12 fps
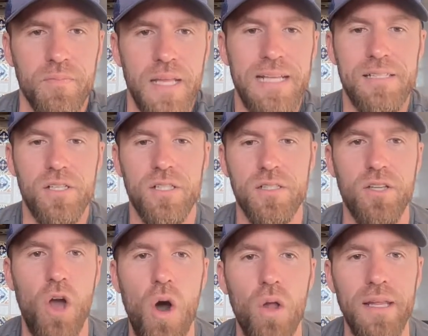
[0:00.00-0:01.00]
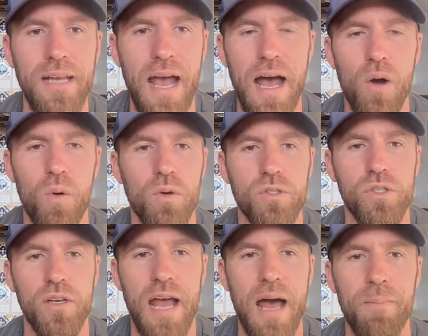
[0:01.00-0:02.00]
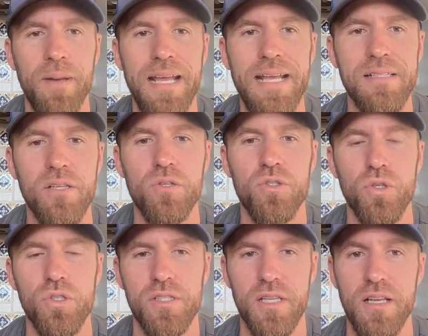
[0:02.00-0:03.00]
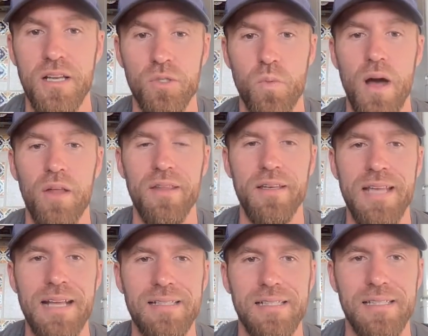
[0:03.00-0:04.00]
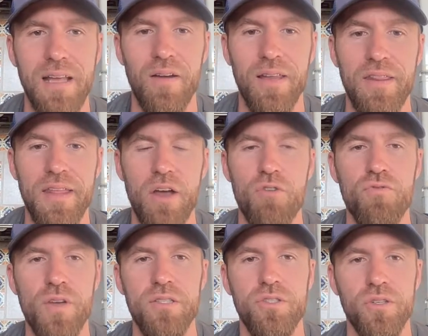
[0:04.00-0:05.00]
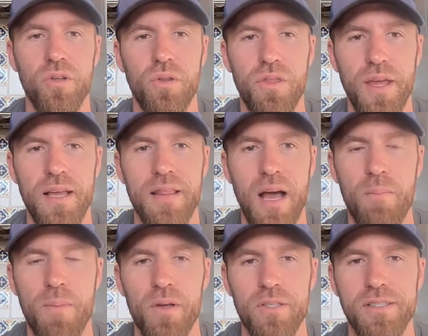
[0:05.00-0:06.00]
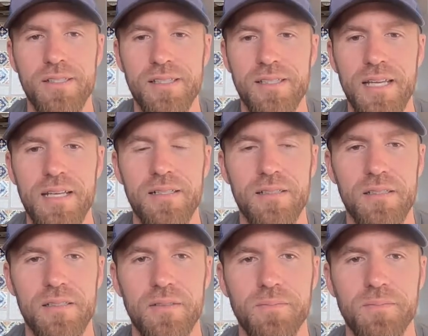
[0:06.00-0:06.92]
It's calling it out. What's going to happen isn't just as well necessarily the original thing that a person sees.